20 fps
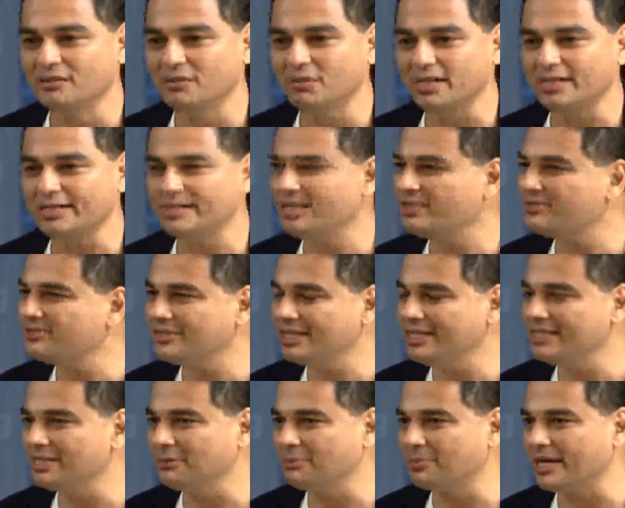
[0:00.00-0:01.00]
but it doesn't
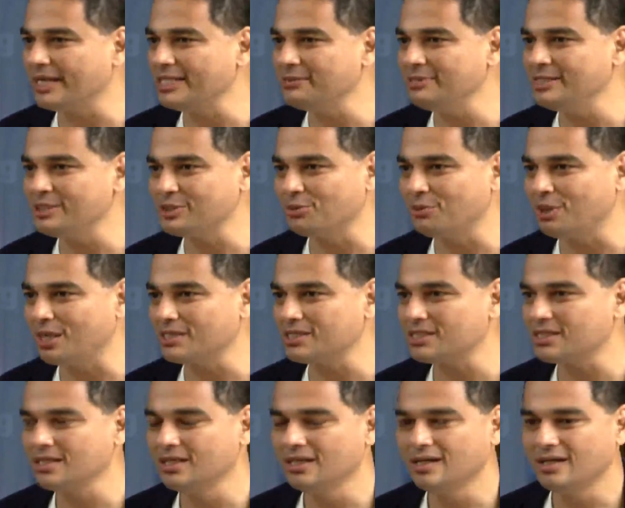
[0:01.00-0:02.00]
really surprise me so much.